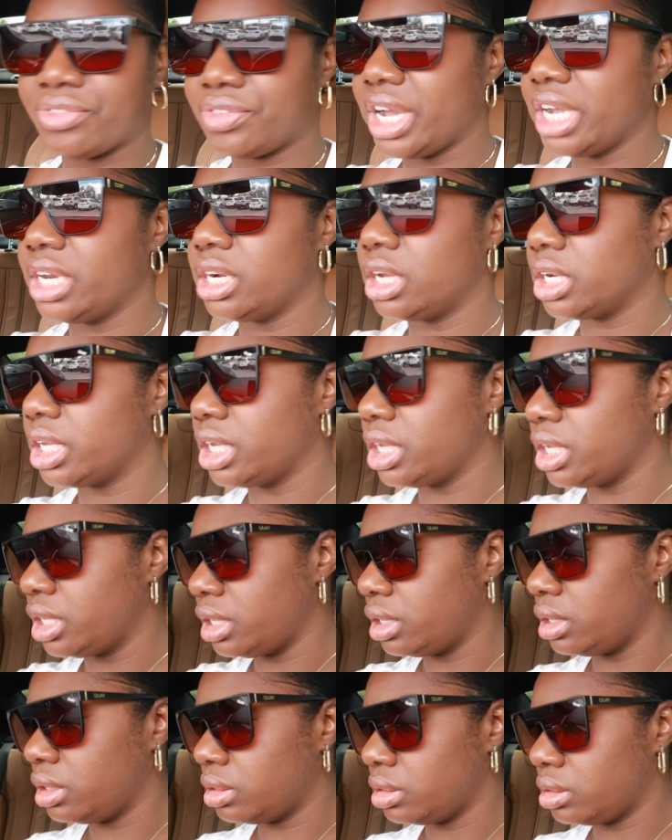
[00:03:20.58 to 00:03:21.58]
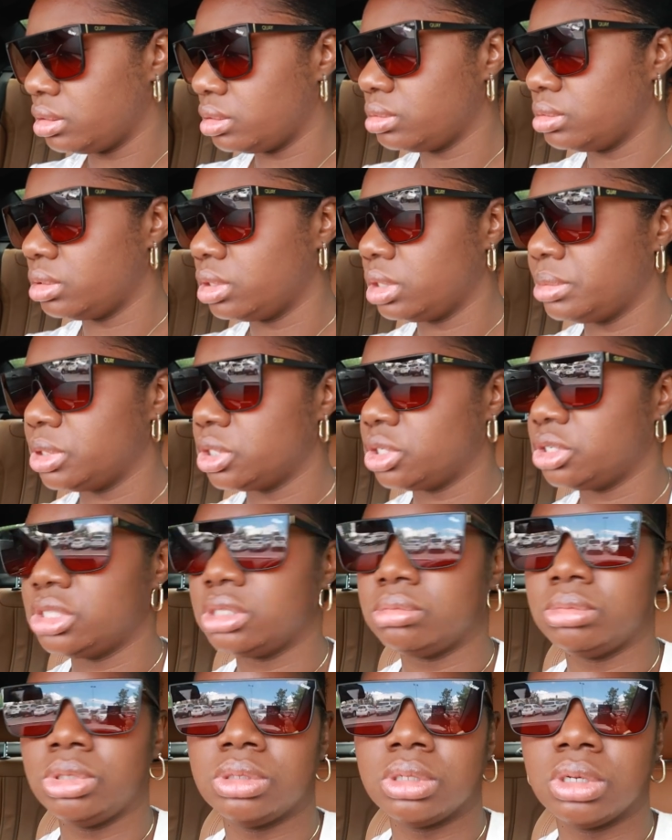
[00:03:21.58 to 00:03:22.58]
Finally, hold on, let me turn
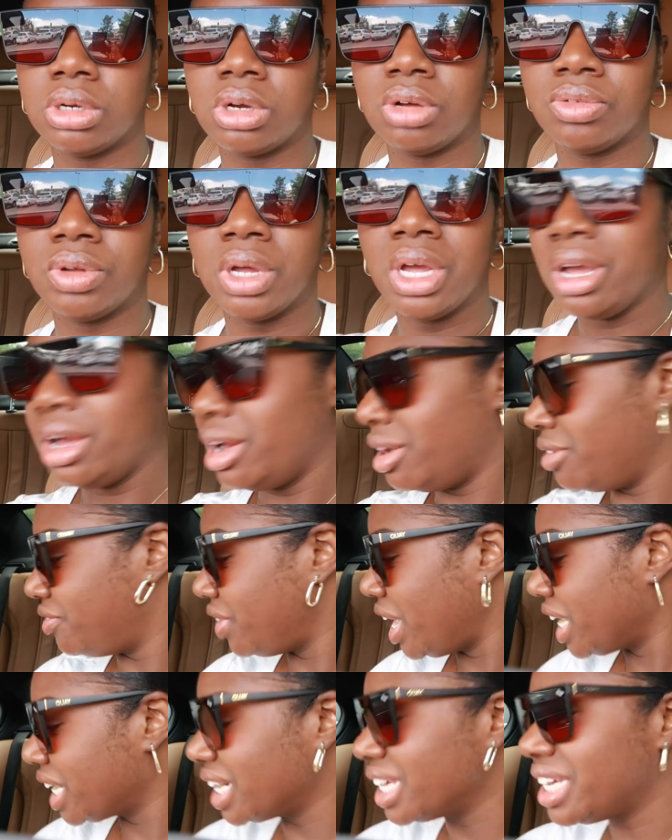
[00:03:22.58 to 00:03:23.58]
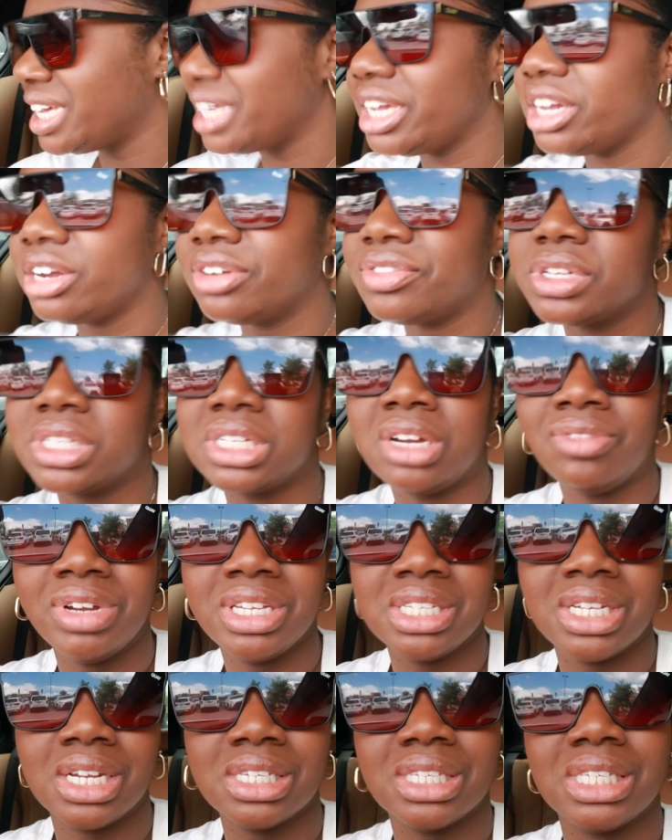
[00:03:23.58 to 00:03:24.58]
this music off. I'm finally here. For some
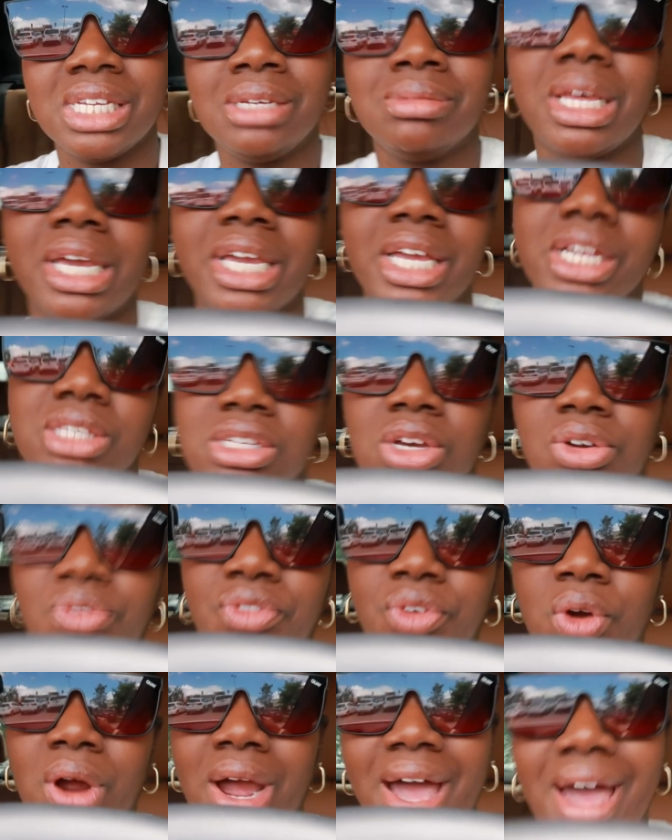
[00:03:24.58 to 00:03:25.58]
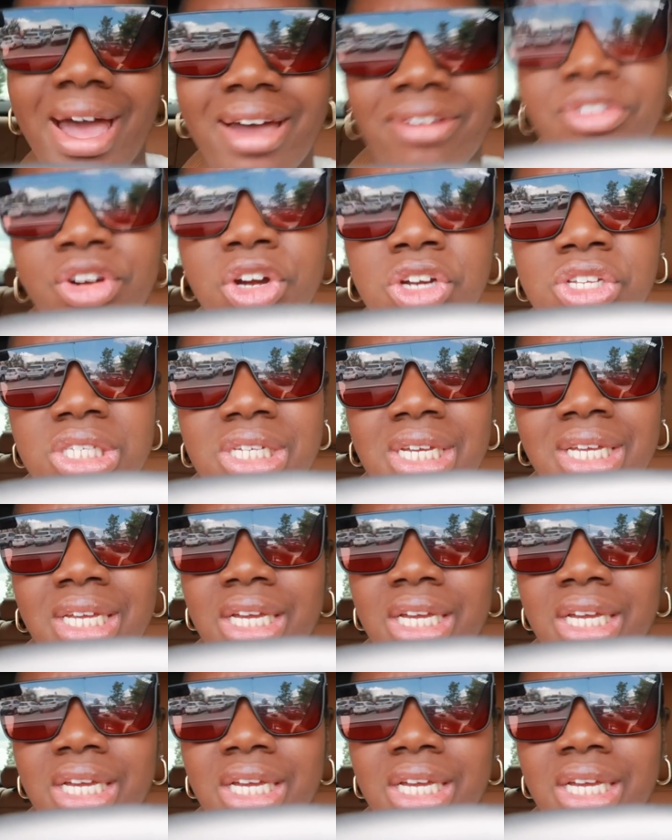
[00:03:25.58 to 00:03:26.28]
reason, it seems like it took forever to